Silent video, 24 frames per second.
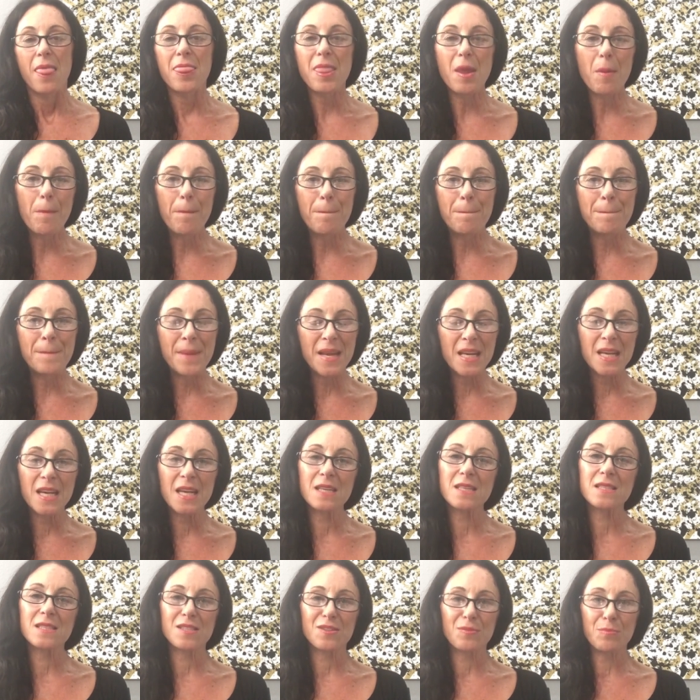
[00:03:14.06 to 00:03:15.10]
The
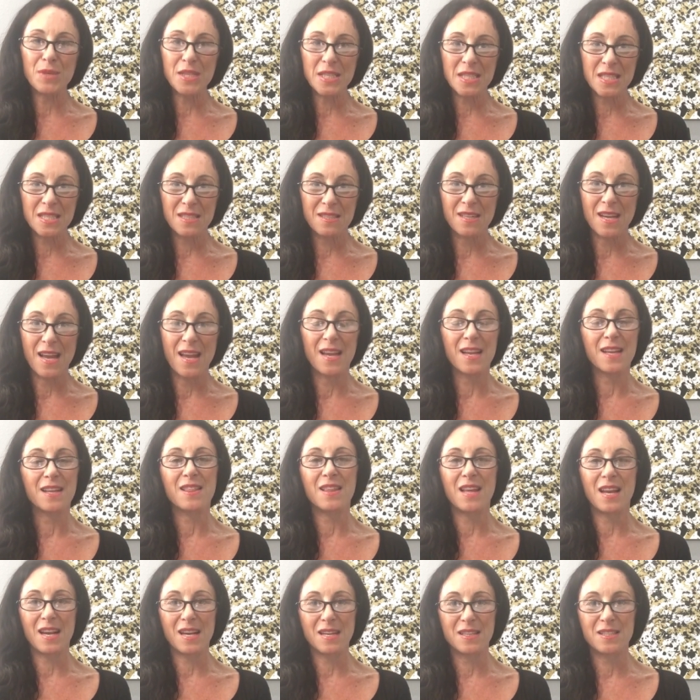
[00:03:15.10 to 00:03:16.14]
biggest mistake
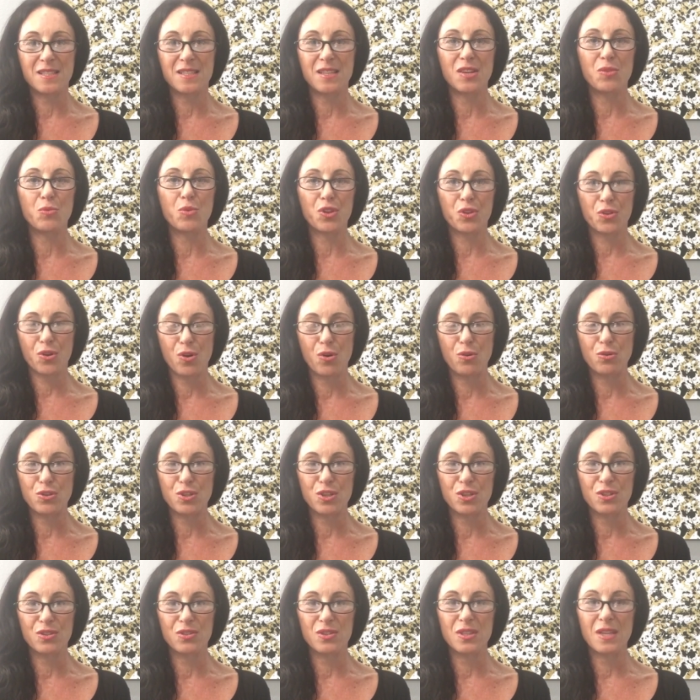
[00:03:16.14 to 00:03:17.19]
that I see with
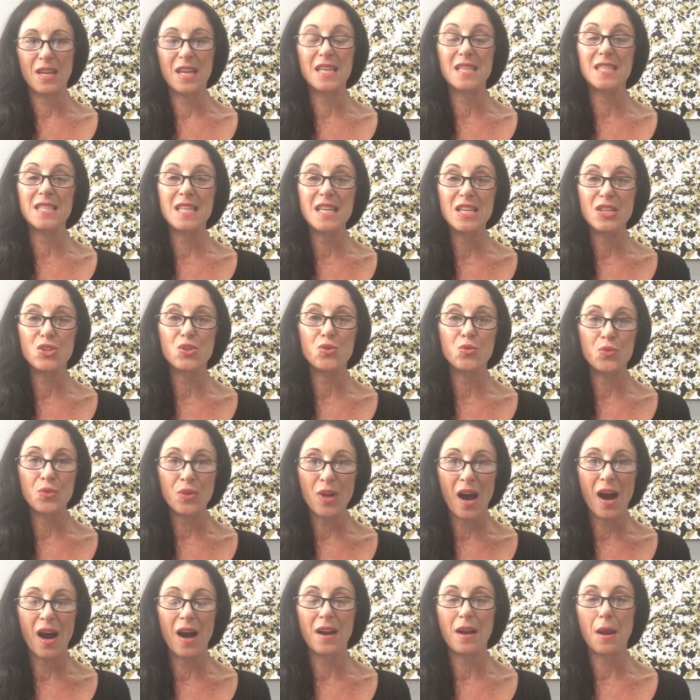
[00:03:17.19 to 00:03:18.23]
coaches is they do
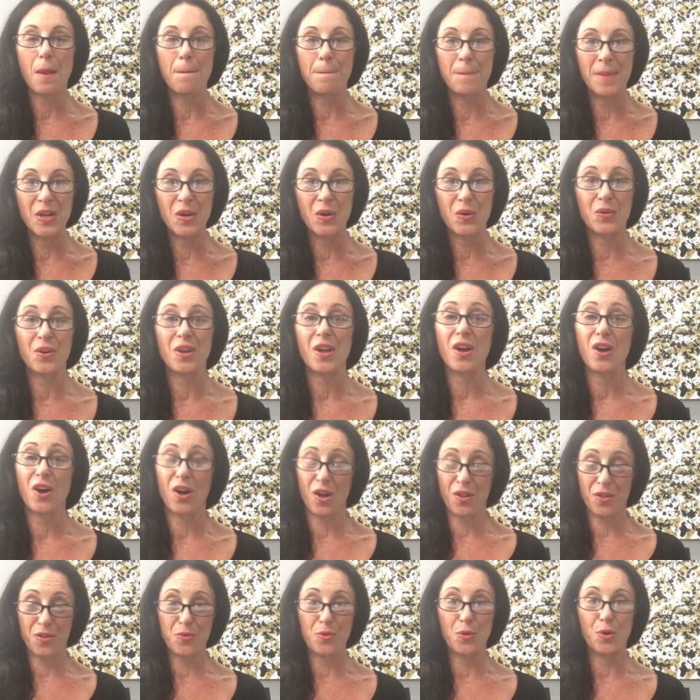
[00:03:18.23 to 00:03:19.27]
not build
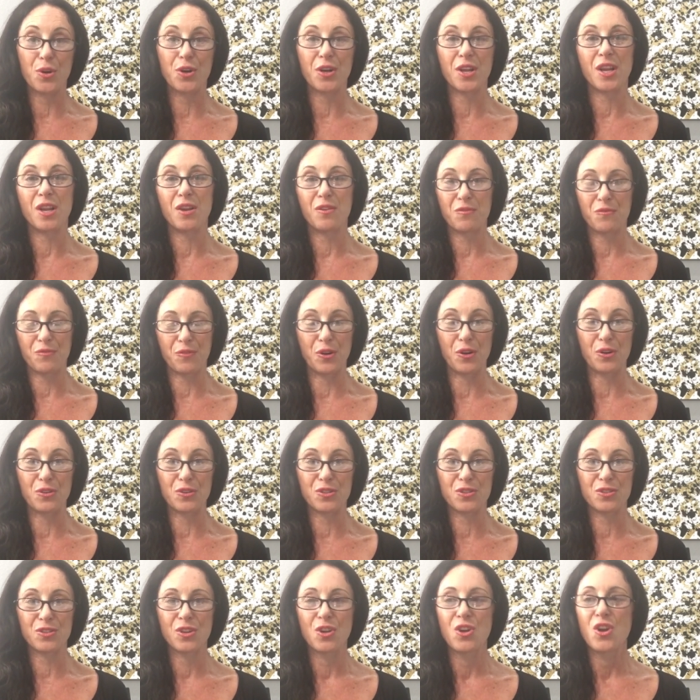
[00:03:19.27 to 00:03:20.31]
authority
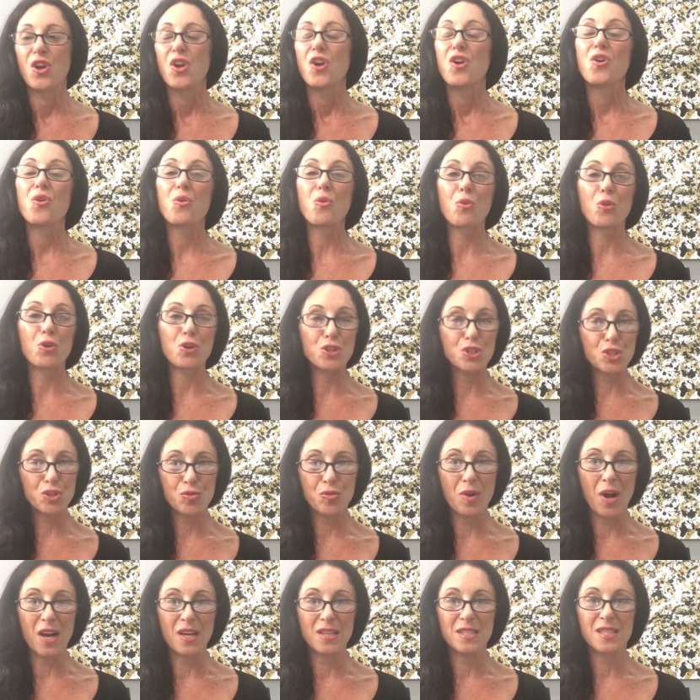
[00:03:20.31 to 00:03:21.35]
first or
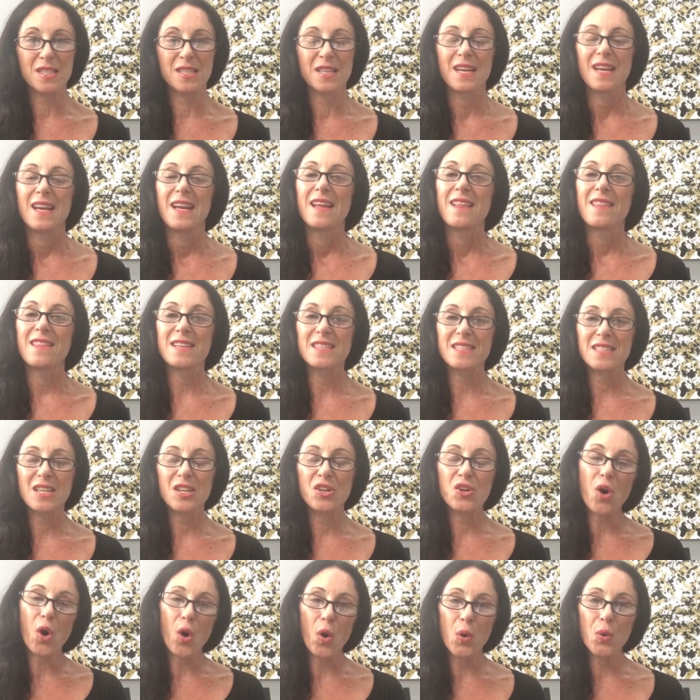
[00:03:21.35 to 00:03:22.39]
trust. This
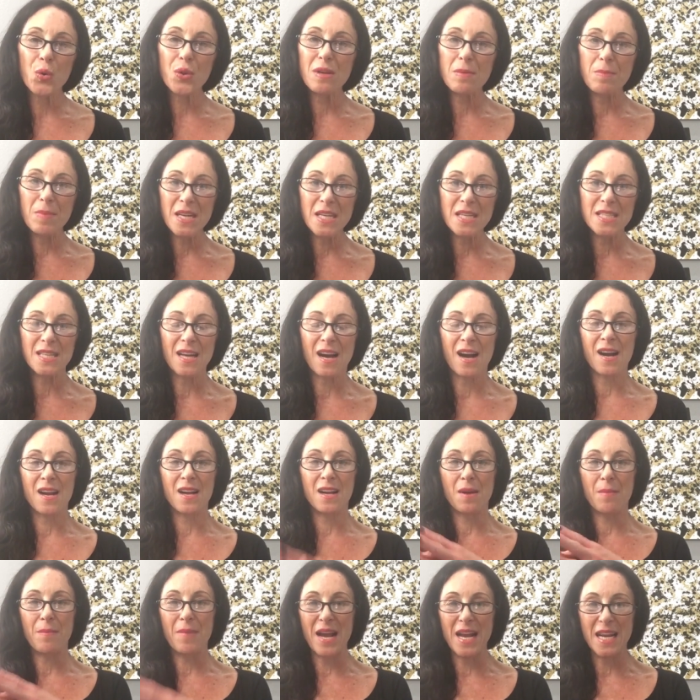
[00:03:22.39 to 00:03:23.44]
can only be
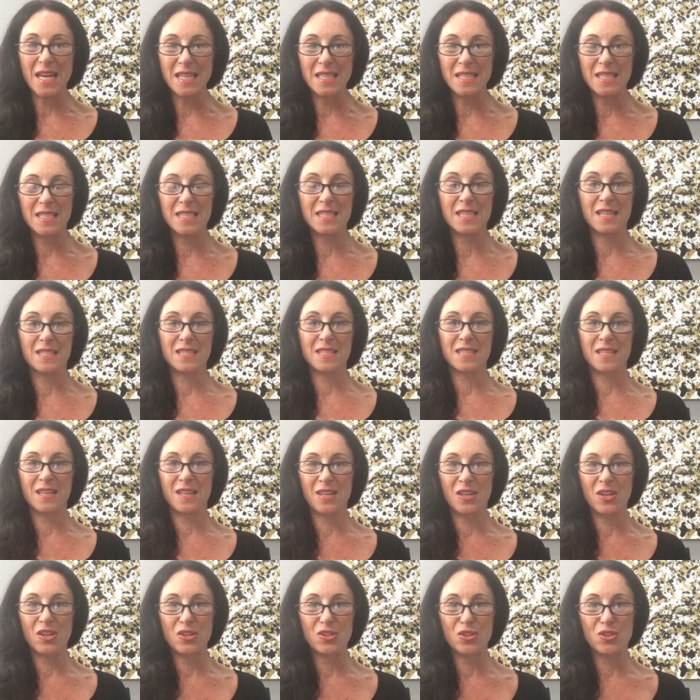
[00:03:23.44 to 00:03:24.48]
done by
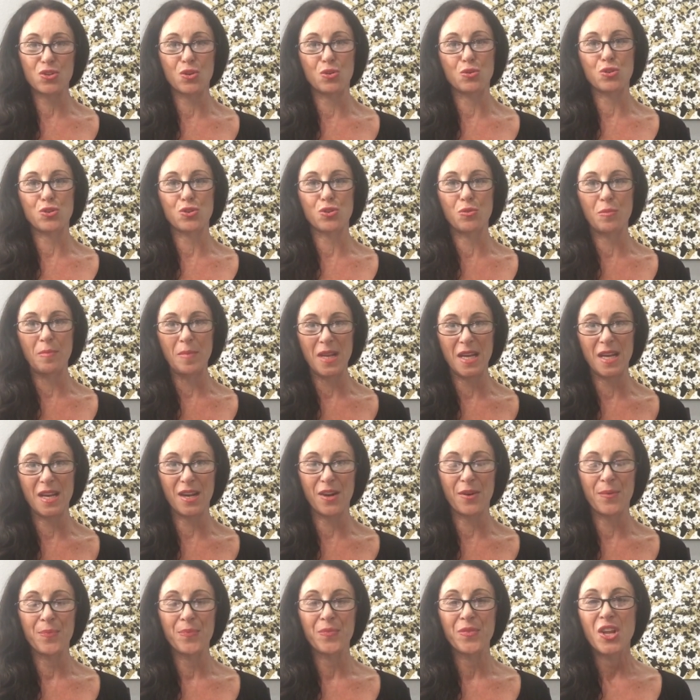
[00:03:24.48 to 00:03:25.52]
consistent social
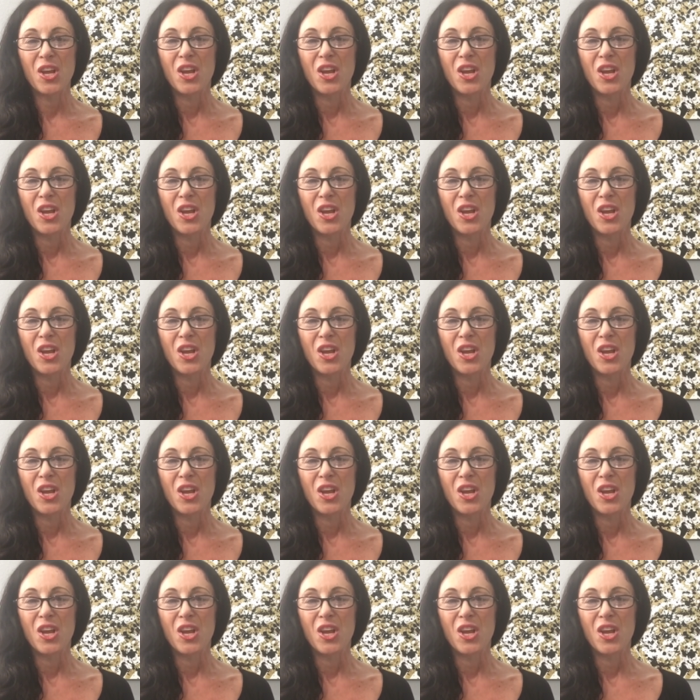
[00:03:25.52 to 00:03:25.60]
media.